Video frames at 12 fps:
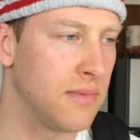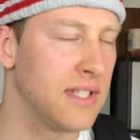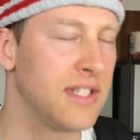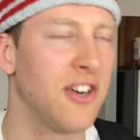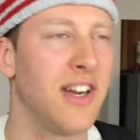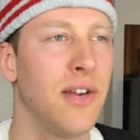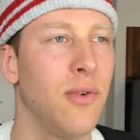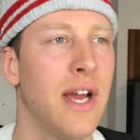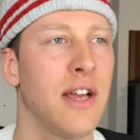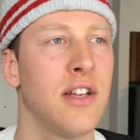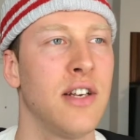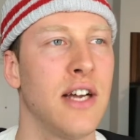Is there any
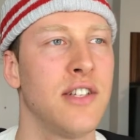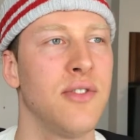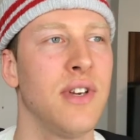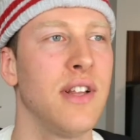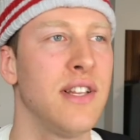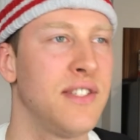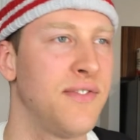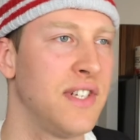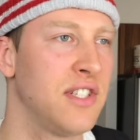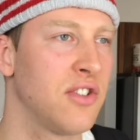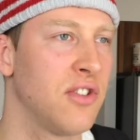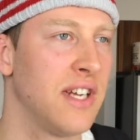way I could not do any of these
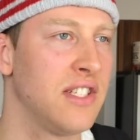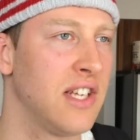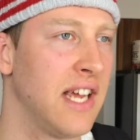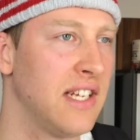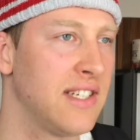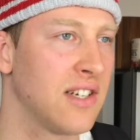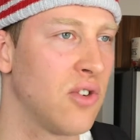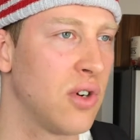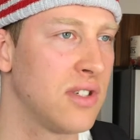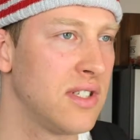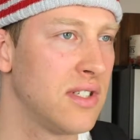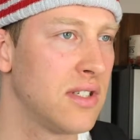physical education
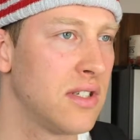courses?